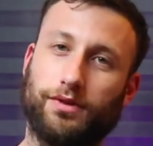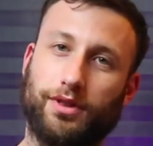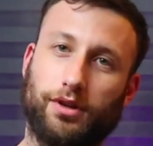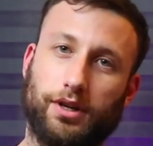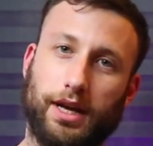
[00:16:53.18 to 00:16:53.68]
the
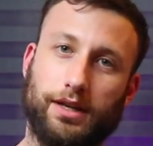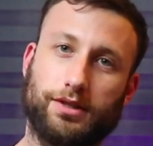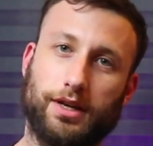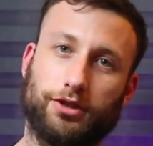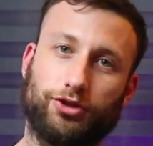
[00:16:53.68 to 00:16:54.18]
third A
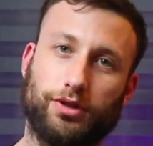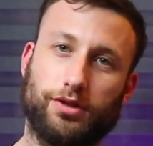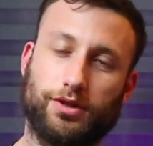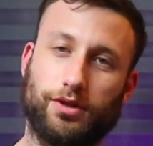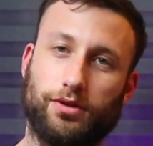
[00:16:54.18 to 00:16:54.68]
section.
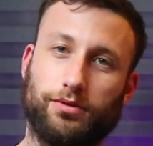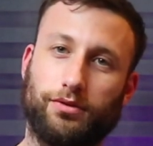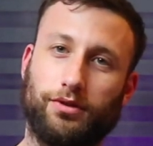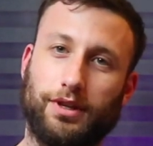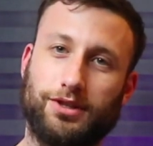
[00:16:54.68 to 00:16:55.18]
So
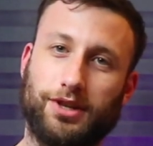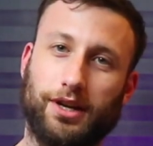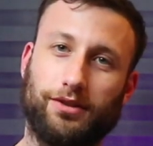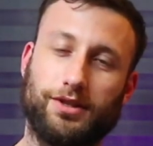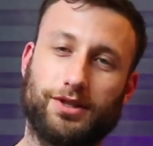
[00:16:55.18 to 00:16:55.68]
let's
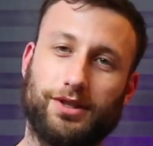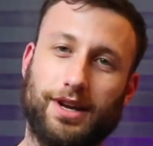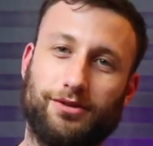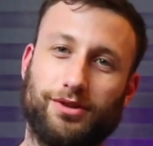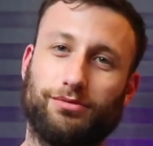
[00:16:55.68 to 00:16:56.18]
take a listen
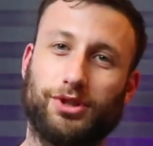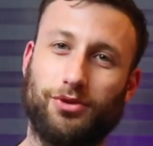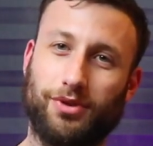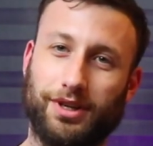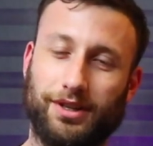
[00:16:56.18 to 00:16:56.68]
now to the
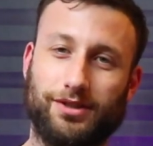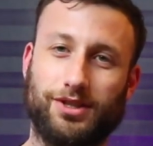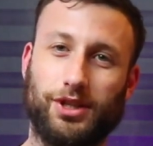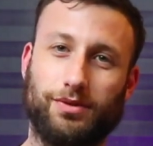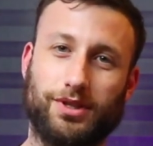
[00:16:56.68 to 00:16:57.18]
recording to
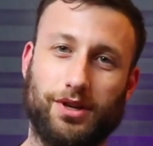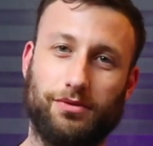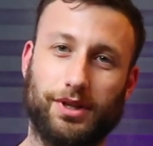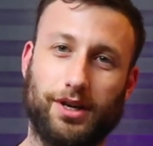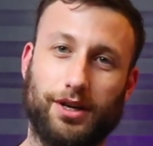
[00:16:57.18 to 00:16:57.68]
see what's
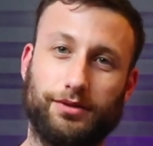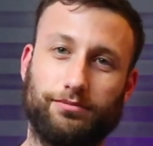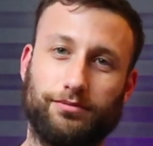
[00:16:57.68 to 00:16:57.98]
going on.